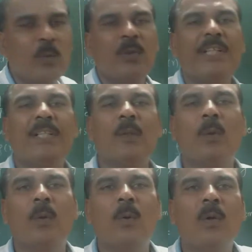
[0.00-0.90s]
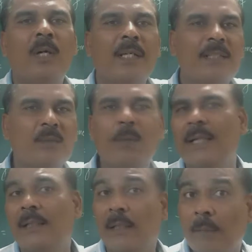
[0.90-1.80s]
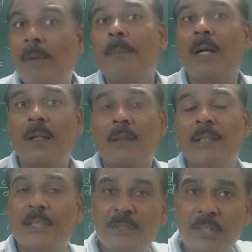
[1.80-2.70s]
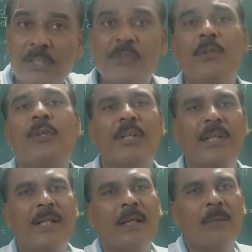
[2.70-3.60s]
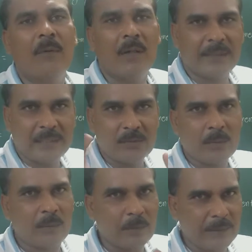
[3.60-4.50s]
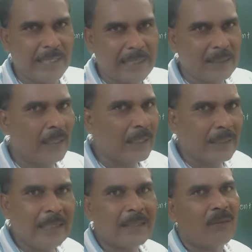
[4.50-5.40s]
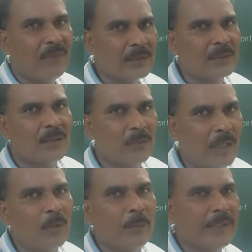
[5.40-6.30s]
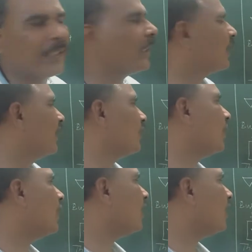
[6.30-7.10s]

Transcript: ditto is 1. Remember, this is unity, or that is Dirac delta function volume integration is what?